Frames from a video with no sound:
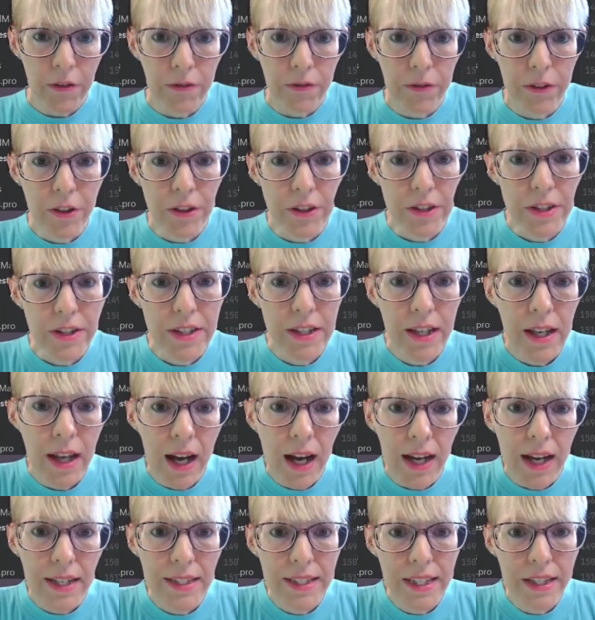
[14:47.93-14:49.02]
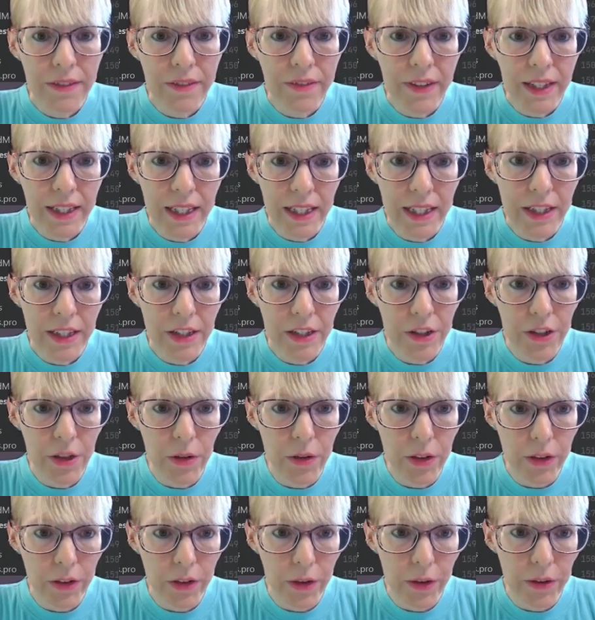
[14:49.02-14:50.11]
First, I see if I need to show
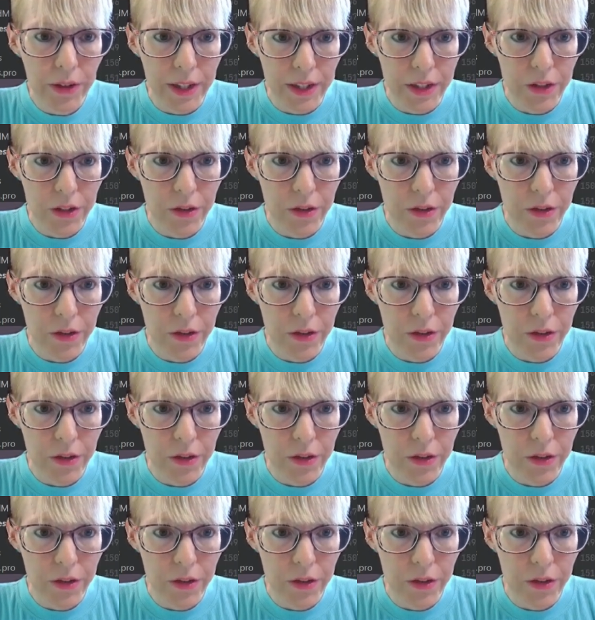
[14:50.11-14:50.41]
the loading